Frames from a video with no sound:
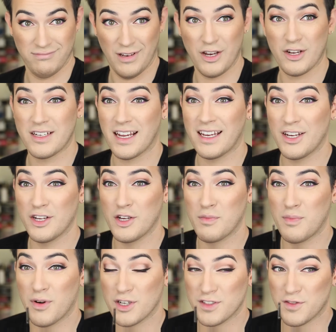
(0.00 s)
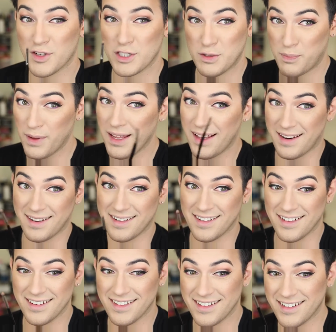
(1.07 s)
And you're taking your new purse for a spin.